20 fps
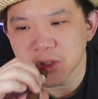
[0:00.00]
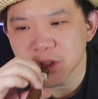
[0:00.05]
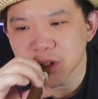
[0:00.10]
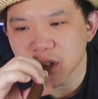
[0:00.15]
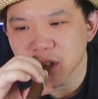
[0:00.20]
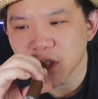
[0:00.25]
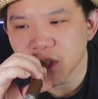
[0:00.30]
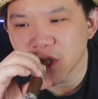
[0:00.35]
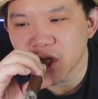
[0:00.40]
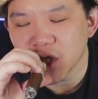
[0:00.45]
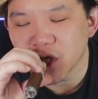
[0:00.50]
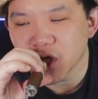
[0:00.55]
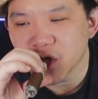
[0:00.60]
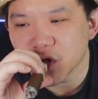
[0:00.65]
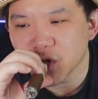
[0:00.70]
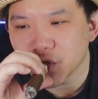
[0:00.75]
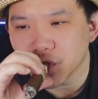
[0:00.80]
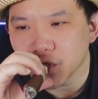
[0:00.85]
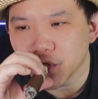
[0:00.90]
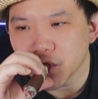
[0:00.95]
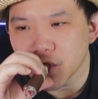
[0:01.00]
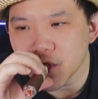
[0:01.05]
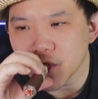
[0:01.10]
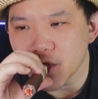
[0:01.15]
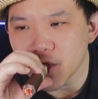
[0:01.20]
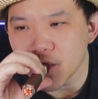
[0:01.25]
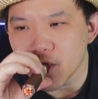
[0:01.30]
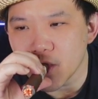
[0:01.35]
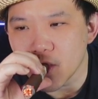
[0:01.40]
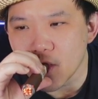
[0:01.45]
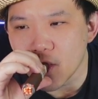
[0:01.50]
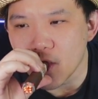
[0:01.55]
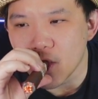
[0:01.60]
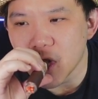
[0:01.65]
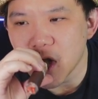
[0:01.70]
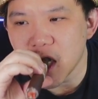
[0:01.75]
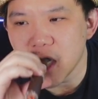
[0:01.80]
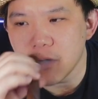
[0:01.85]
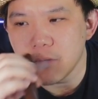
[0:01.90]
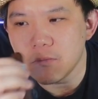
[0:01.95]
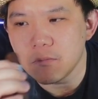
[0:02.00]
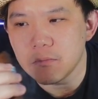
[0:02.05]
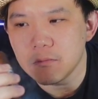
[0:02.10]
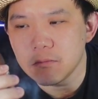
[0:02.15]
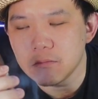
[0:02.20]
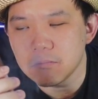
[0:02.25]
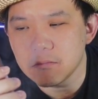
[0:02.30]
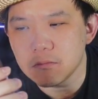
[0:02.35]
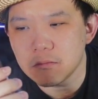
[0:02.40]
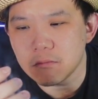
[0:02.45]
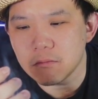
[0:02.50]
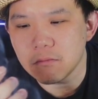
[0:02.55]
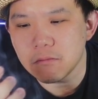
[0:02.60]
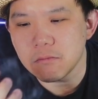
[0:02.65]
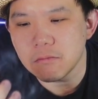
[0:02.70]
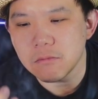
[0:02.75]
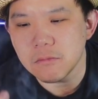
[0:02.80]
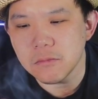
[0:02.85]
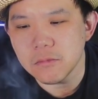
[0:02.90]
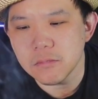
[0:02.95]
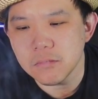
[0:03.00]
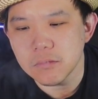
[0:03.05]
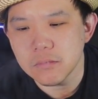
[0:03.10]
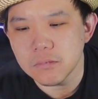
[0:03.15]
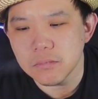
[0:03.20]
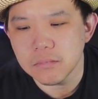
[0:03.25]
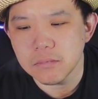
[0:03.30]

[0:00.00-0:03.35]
Nothing is said.